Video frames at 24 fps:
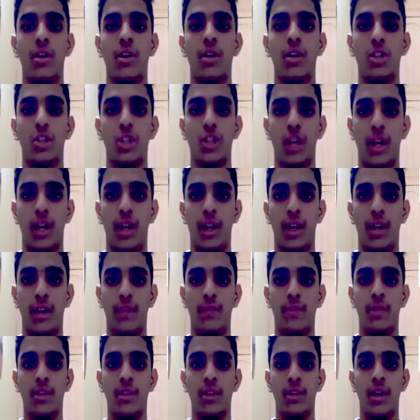child
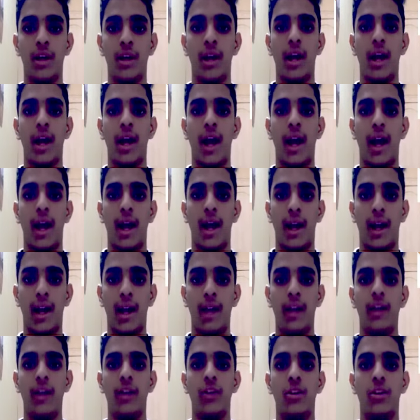labor,
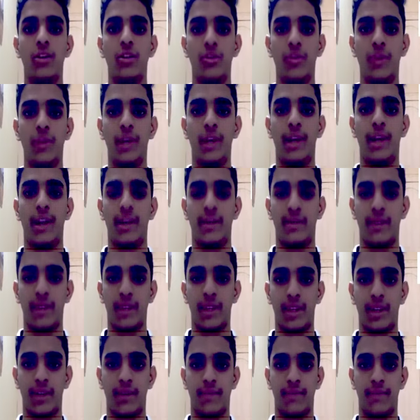and human
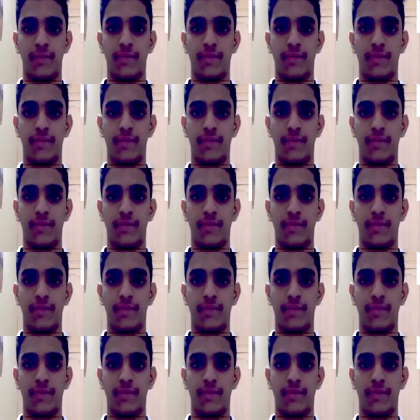trafficking.